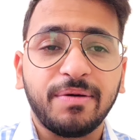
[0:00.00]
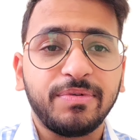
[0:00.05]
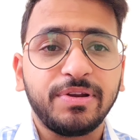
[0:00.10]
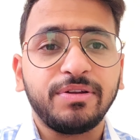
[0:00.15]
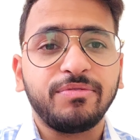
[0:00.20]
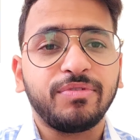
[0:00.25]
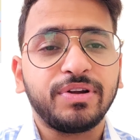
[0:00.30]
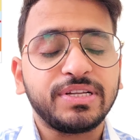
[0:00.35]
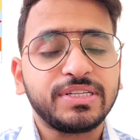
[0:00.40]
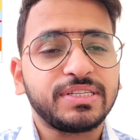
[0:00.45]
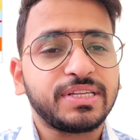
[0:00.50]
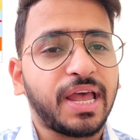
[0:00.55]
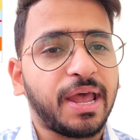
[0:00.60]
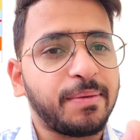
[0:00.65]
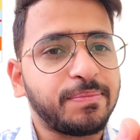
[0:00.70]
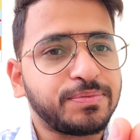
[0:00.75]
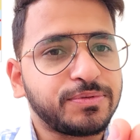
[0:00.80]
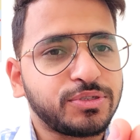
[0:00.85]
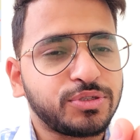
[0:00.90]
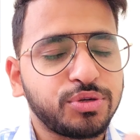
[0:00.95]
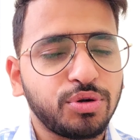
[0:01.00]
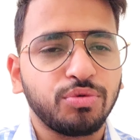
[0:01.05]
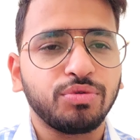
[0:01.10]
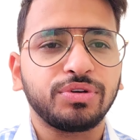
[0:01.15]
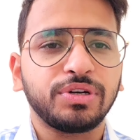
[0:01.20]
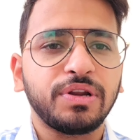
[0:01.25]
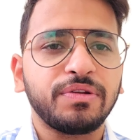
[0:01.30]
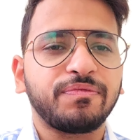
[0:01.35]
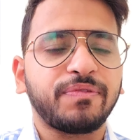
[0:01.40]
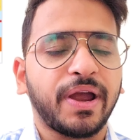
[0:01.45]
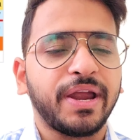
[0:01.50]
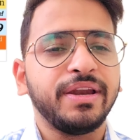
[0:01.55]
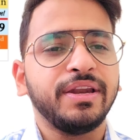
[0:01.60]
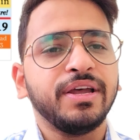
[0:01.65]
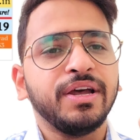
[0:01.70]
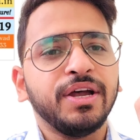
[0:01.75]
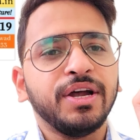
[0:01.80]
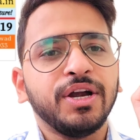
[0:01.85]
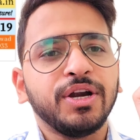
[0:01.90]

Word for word: Everyone is absolutely fine.